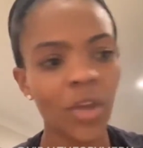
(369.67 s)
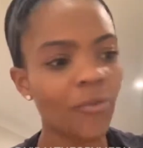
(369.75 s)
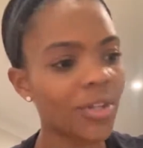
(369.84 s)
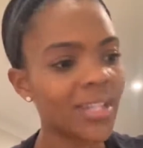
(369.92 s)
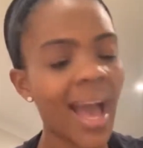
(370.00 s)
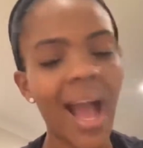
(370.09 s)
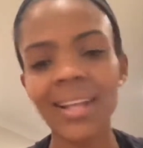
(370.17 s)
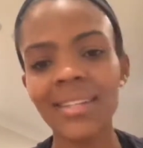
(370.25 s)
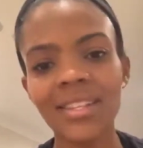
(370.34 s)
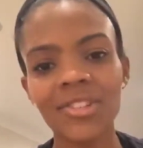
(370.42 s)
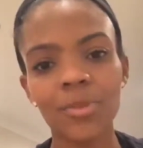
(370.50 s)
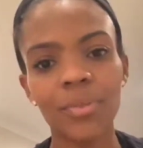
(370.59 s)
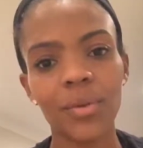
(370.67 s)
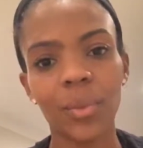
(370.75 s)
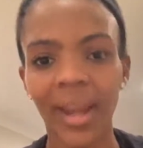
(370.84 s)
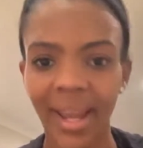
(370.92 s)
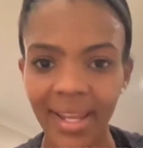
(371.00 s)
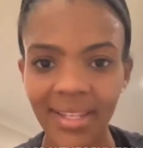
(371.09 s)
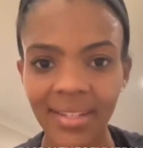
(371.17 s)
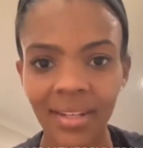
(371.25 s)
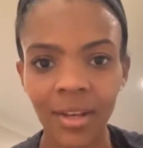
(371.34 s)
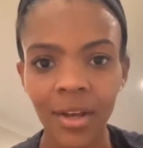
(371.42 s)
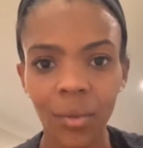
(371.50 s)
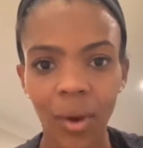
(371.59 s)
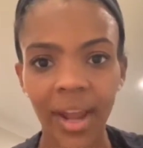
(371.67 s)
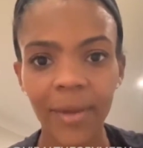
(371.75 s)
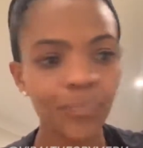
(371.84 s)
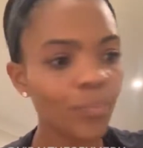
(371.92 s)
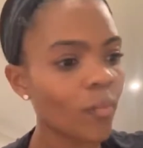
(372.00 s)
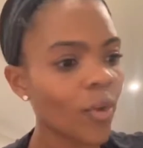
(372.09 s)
for taxes to be raised, right?